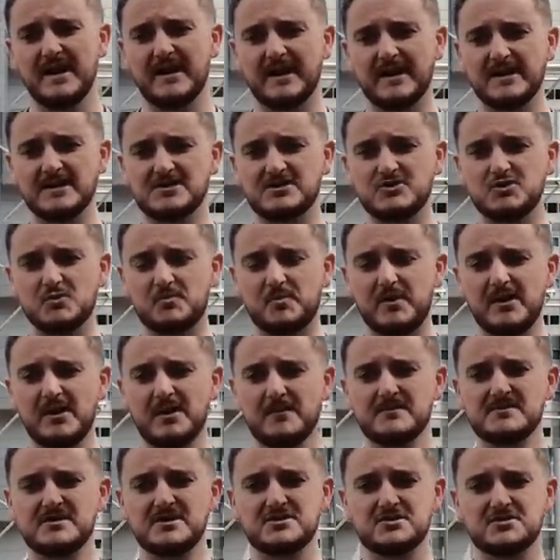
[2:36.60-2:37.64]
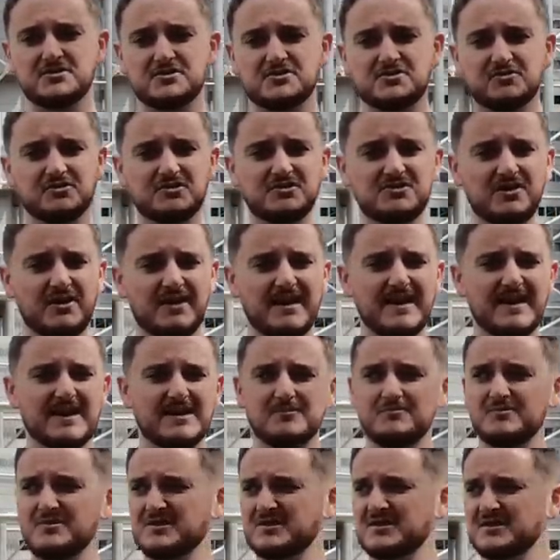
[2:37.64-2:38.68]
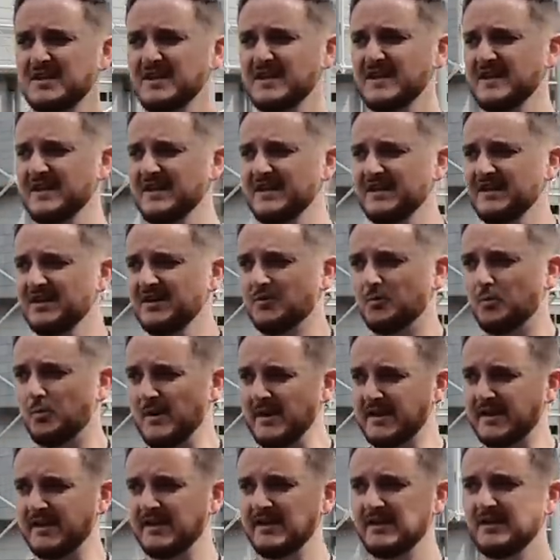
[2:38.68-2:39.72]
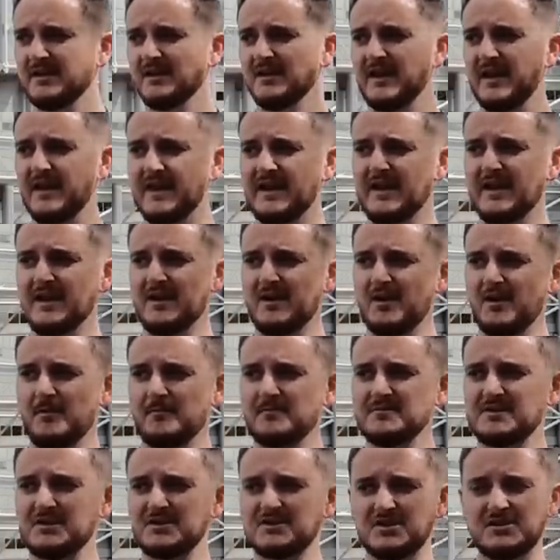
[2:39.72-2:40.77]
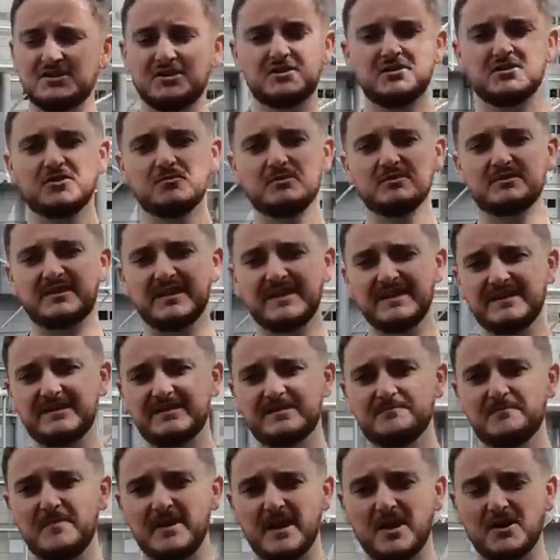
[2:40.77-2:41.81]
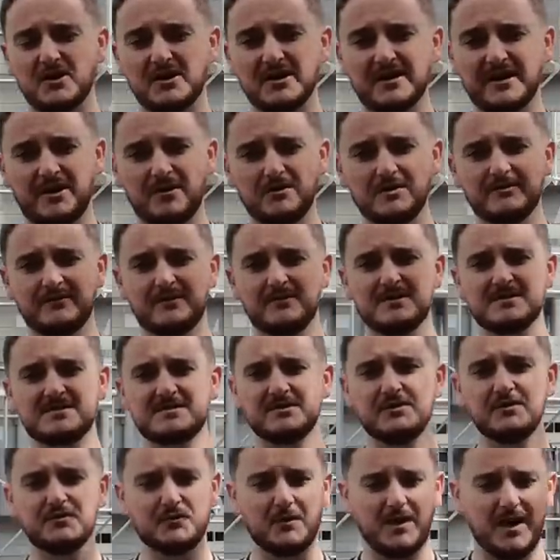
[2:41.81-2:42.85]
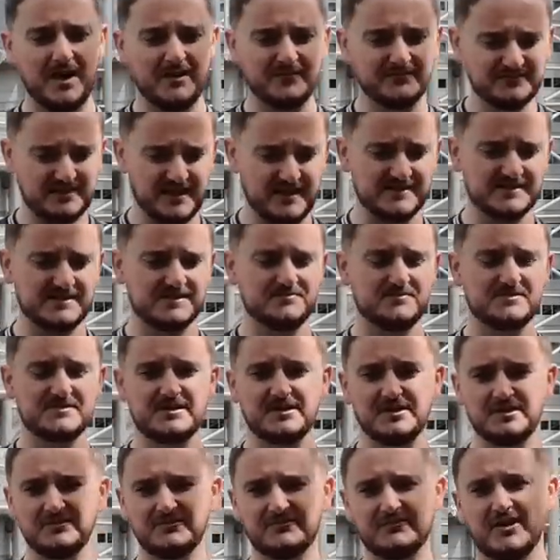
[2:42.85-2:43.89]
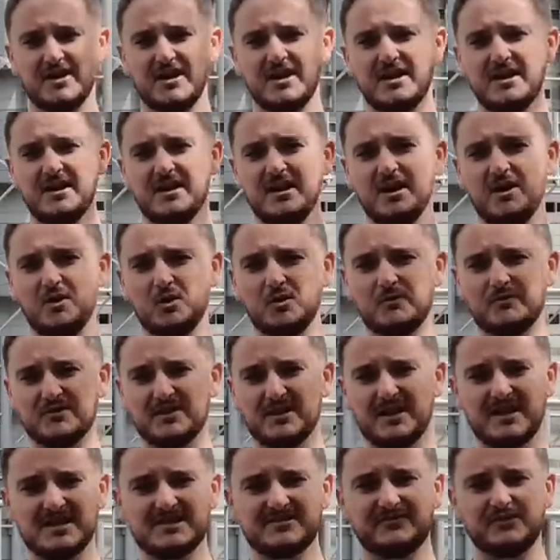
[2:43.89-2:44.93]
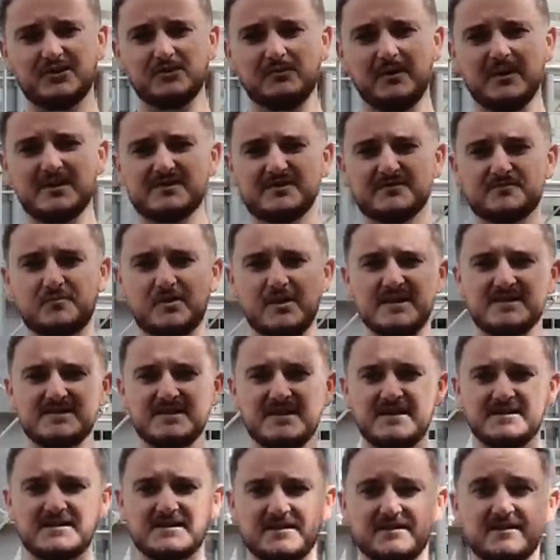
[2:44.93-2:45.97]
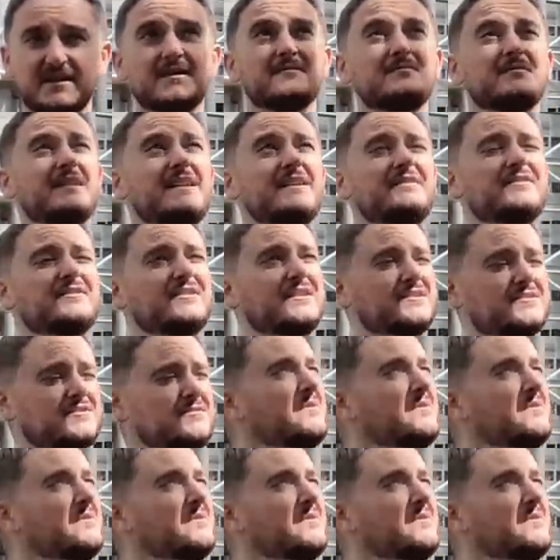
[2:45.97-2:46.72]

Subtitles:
against European opposition. So it's not like it was weak opposition. You know, we did make a good account of ourselves. We have tested ourselves over the last few weeks of pre-season. Them leaves,